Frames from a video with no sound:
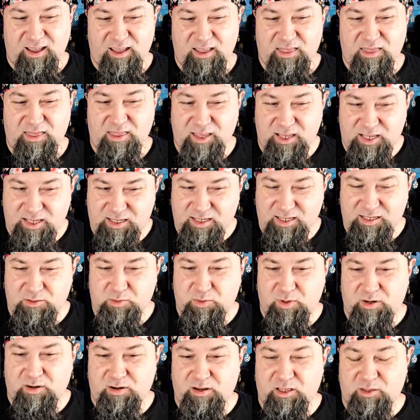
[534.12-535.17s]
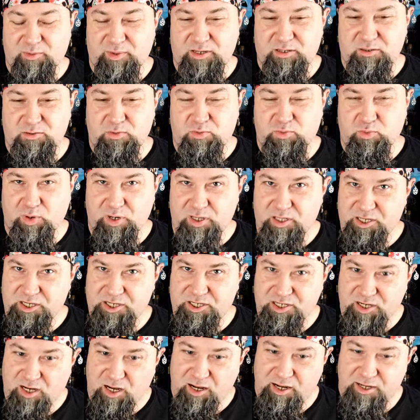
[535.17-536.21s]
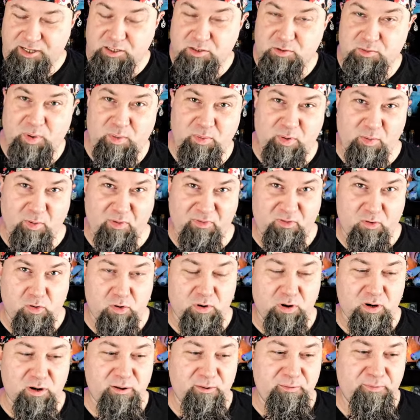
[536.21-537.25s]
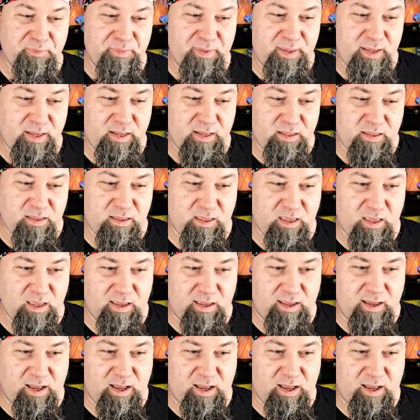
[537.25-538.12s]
This is where elemental really shines. Remember before, the